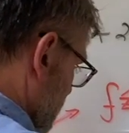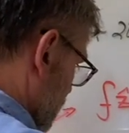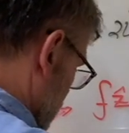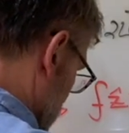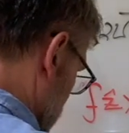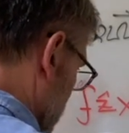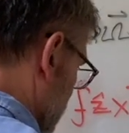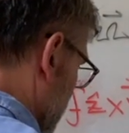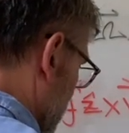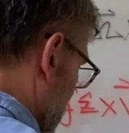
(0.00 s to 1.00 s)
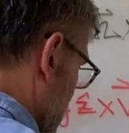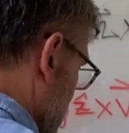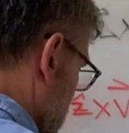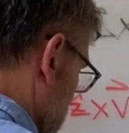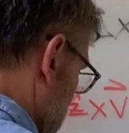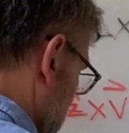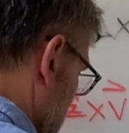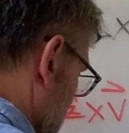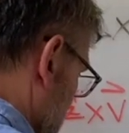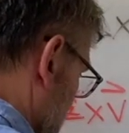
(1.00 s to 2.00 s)
So this is going to be minus
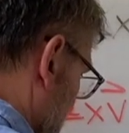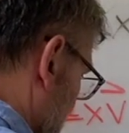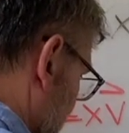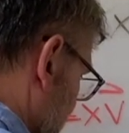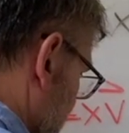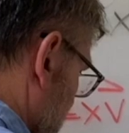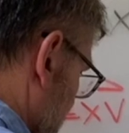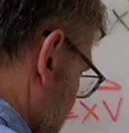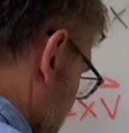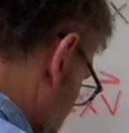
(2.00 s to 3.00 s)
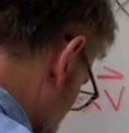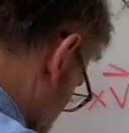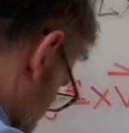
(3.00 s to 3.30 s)
f times v.